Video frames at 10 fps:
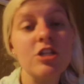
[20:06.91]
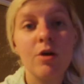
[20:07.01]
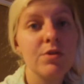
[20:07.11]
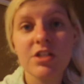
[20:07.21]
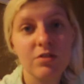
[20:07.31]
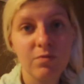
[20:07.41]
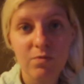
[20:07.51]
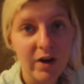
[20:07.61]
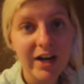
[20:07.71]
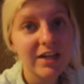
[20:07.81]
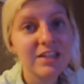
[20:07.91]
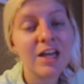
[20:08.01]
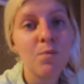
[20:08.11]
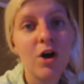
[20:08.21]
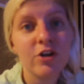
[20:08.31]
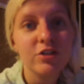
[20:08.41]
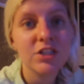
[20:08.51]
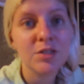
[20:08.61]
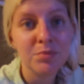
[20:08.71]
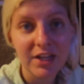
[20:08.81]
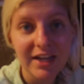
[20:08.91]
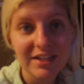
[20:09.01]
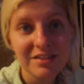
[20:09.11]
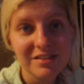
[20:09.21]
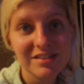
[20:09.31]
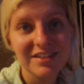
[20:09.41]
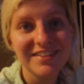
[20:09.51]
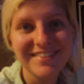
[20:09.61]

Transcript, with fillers: No, it didn't rain. They watered the plants